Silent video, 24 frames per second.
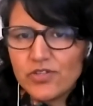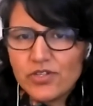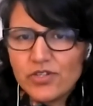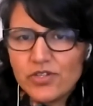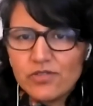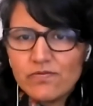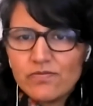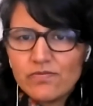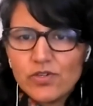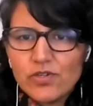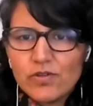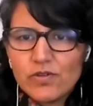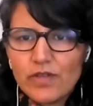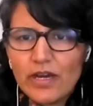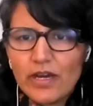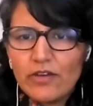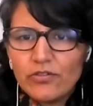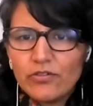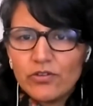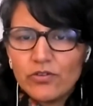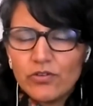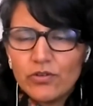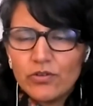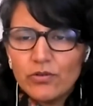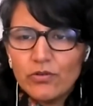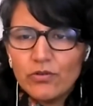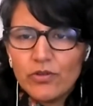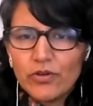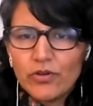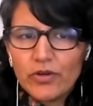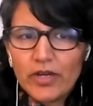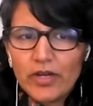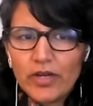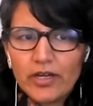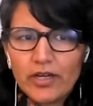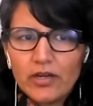In 2002,
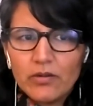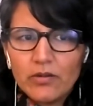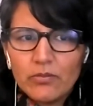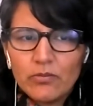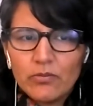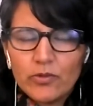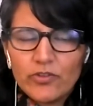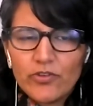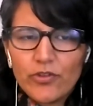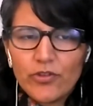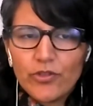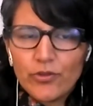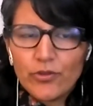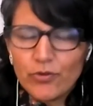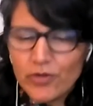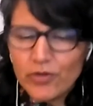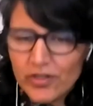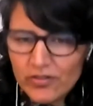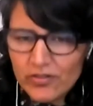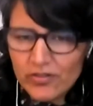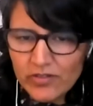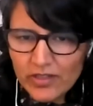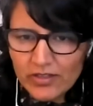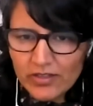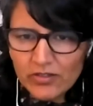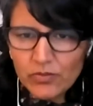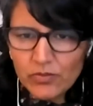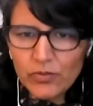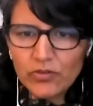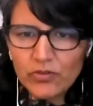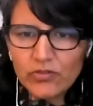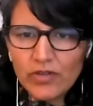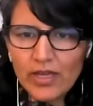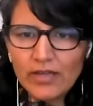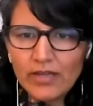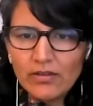their income was
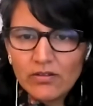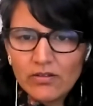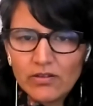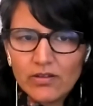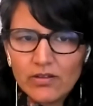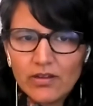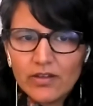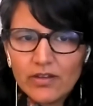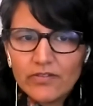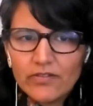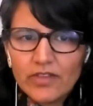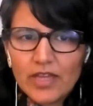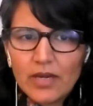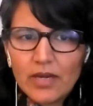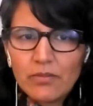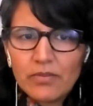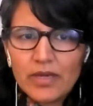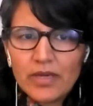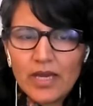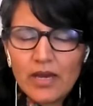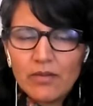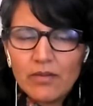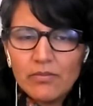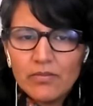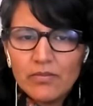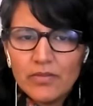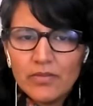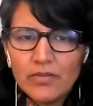36% of the MBM,